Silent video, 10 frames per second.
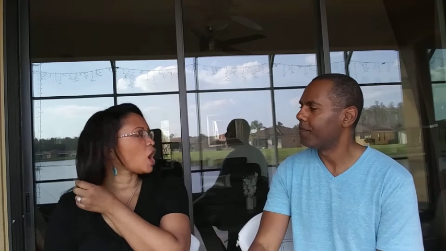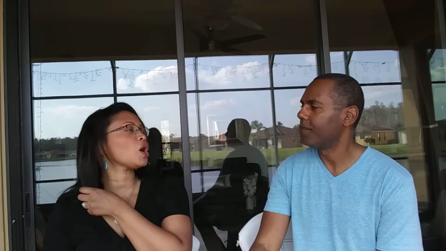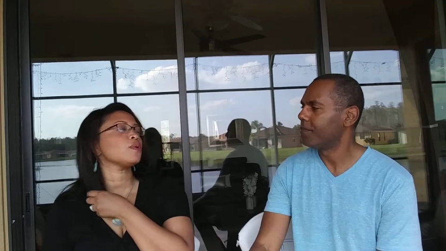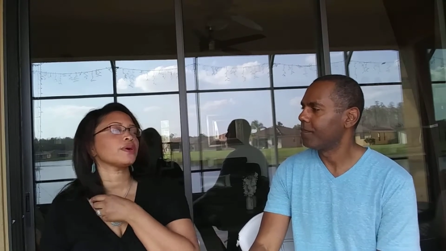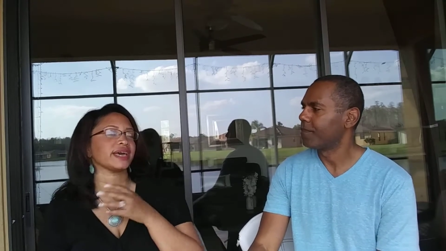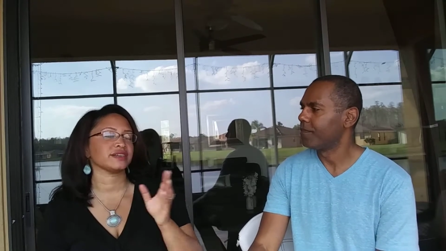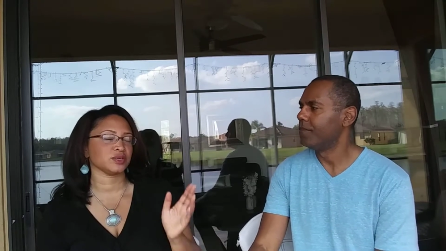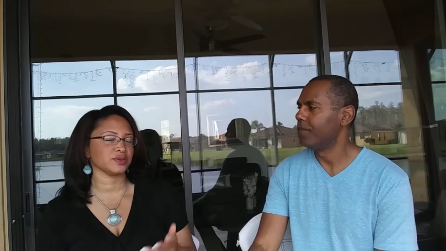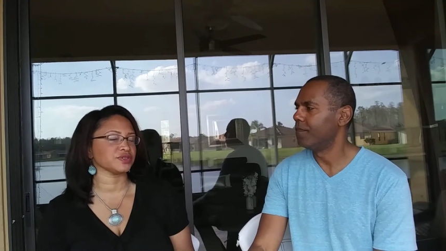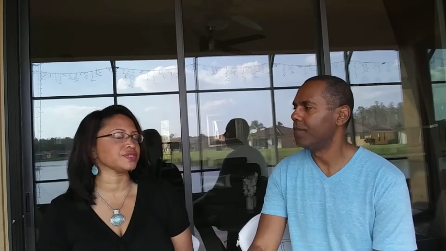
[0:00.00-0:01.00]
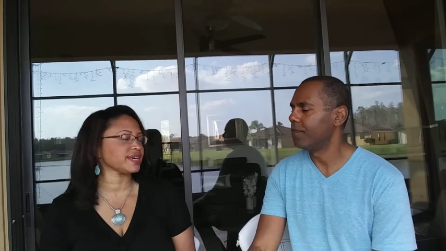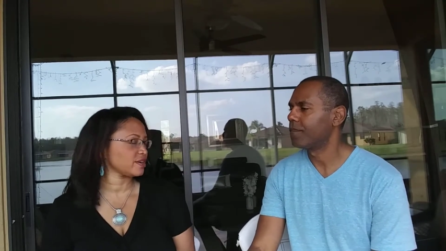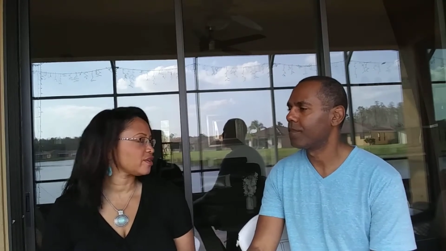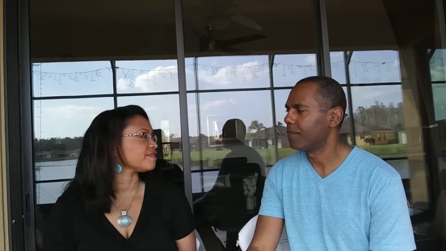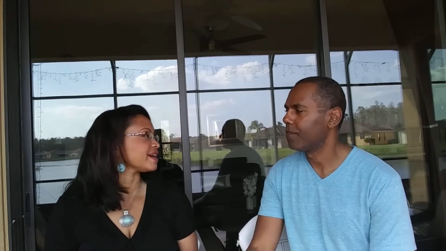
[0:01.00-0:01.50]
Speaker 1: Oh, okay, I see what you're mm-hmm. saying.
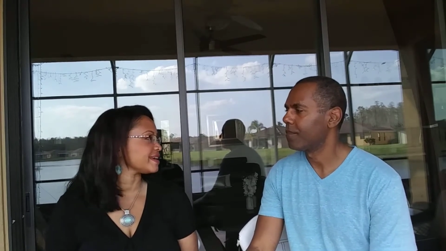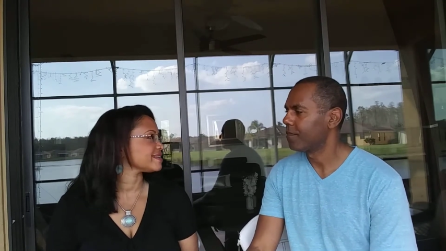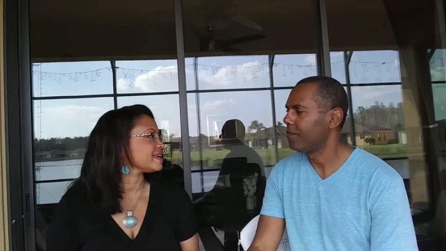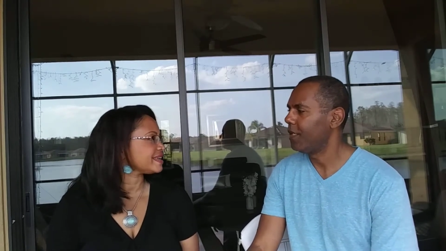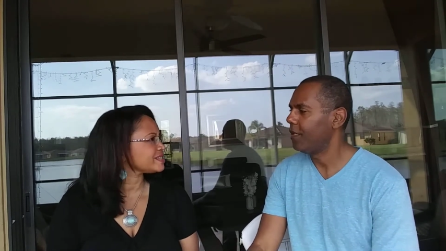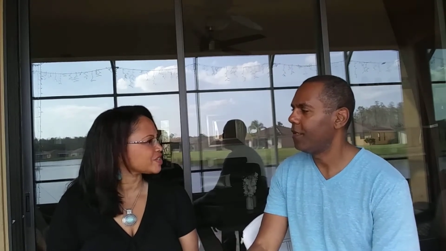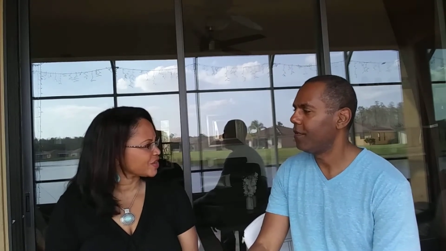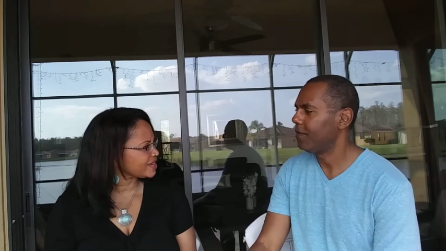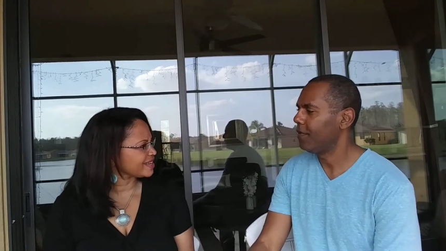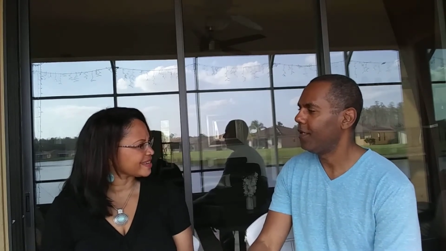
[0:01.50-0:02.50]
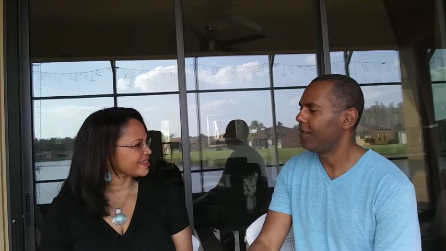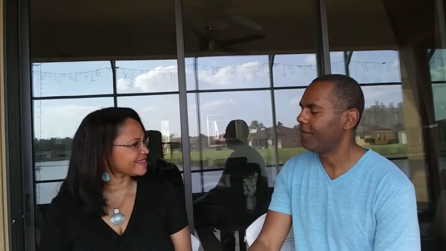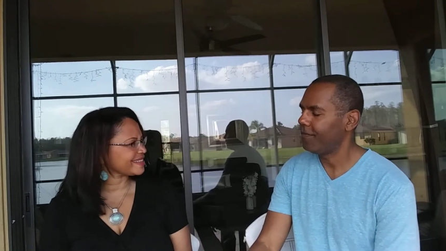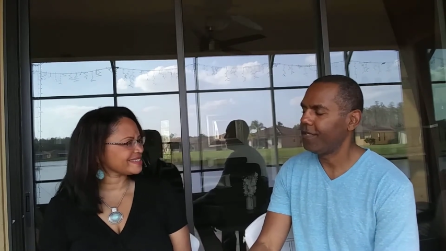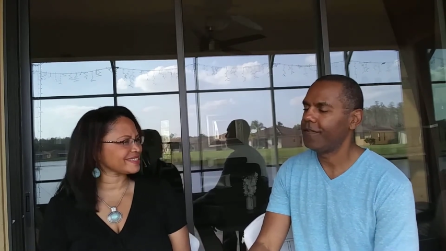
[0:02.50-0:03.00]
All right, yeah, that's yeah. good.
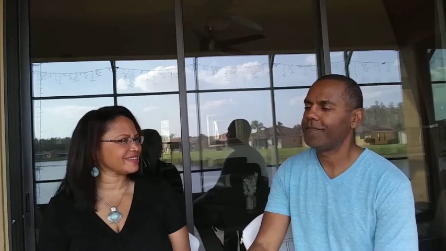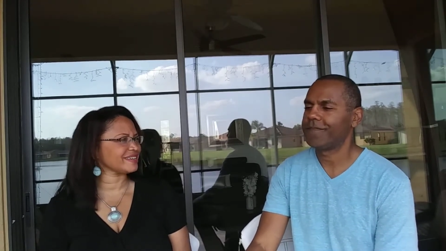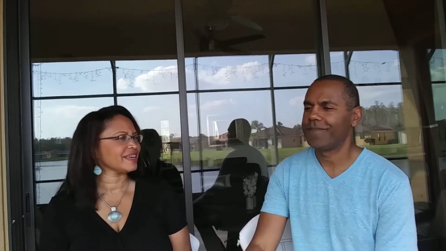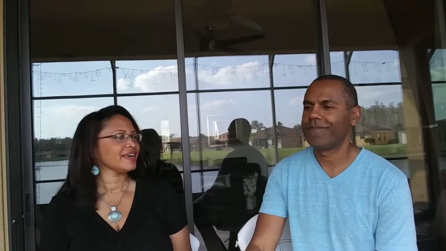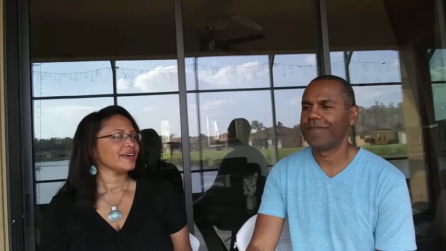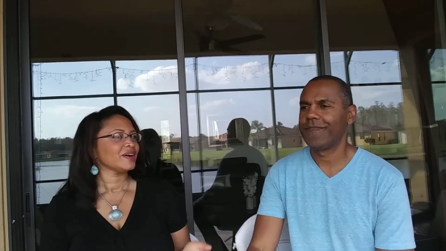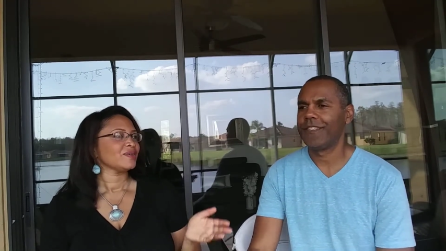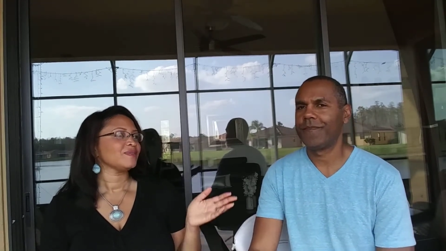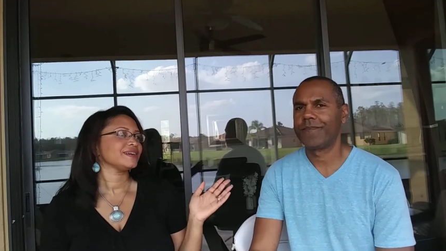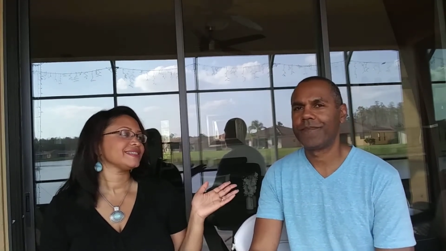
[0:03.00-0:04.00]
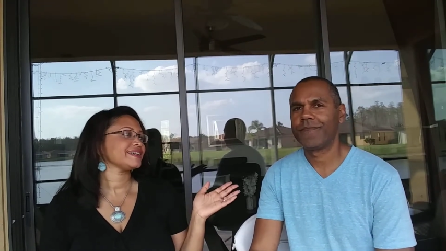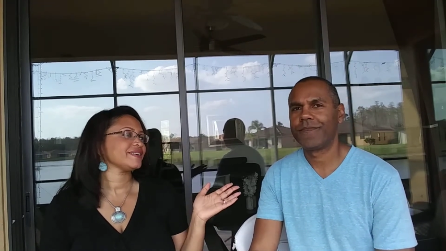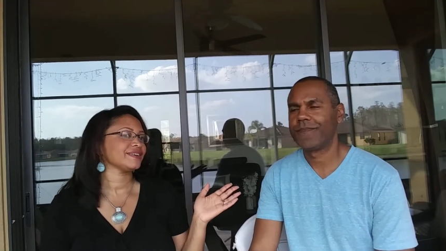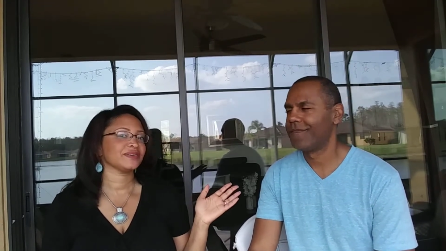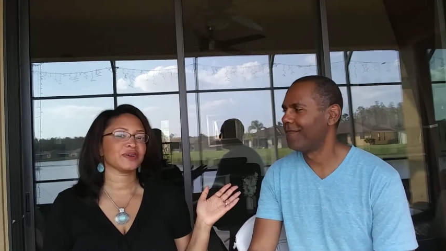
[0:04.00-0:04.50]
That's yeah. good. Yeah. Well,
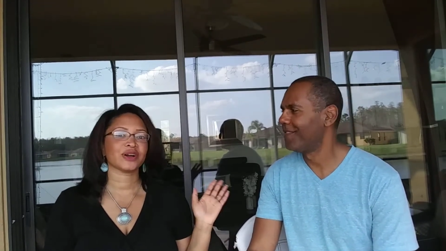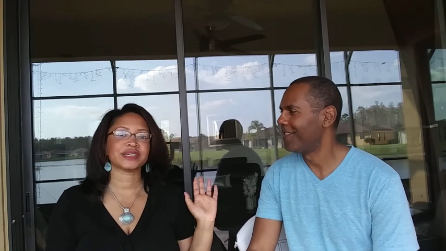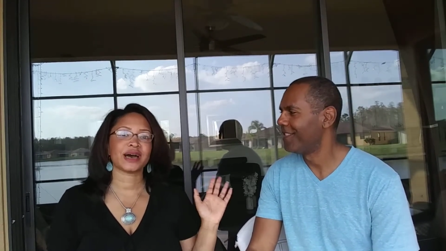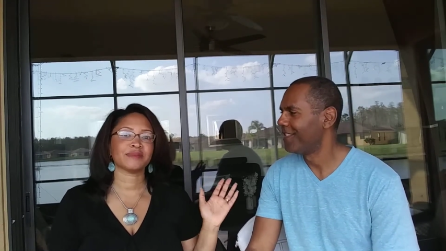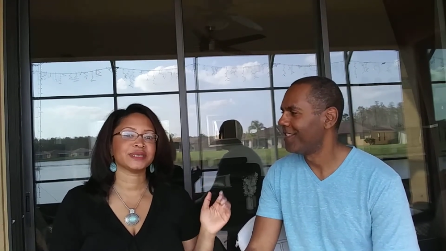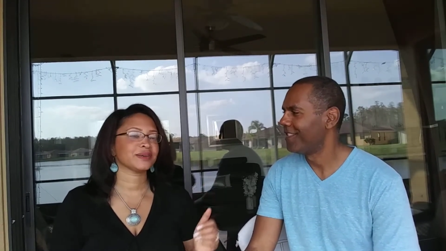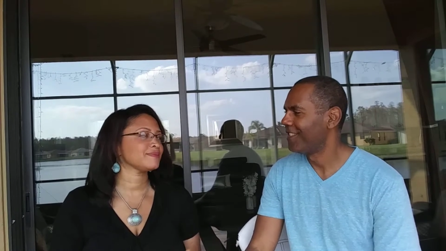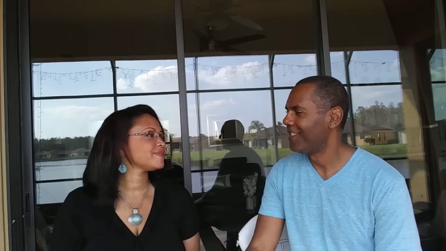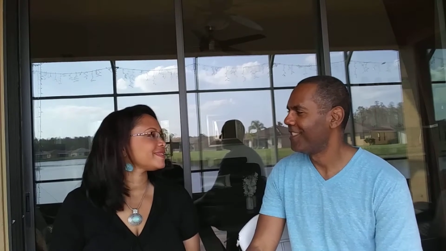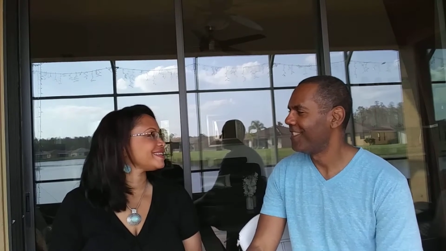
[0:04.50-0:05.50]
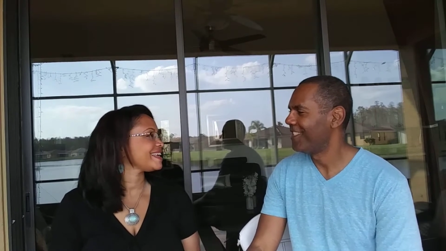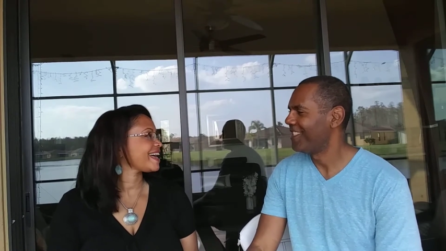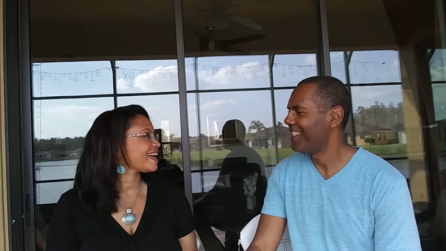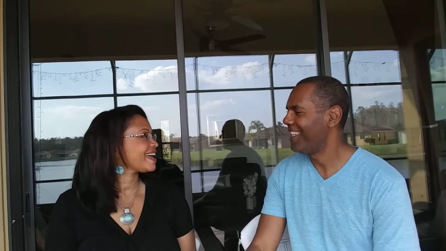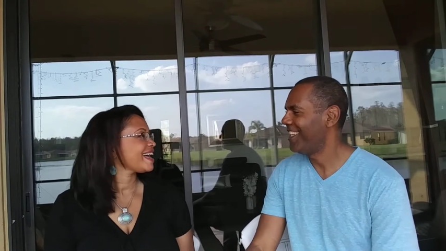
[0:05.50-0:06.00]
dear, hmm. our time is up for the
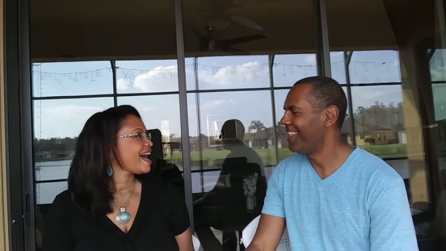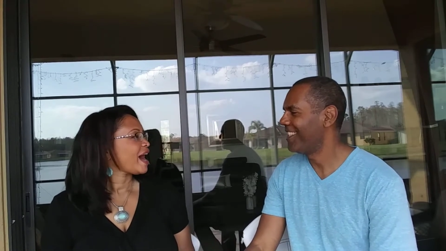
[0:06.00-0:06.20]
day.